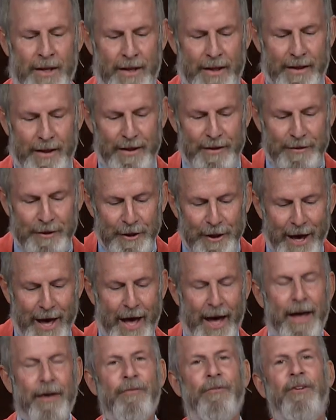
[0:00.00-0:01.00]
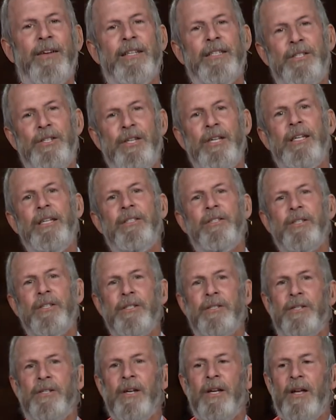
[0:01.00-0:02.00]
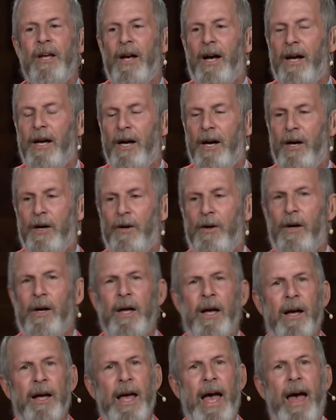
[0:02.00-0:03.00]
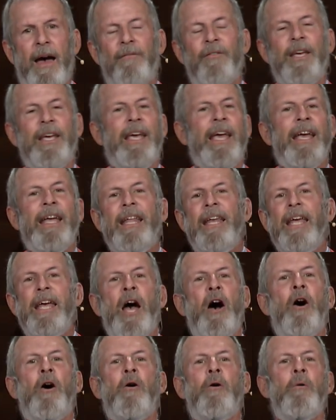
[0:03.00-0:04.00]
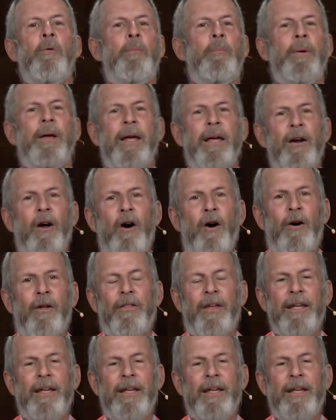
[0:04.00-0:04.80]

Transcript: They laugh at Jesus uh, having any hope at all.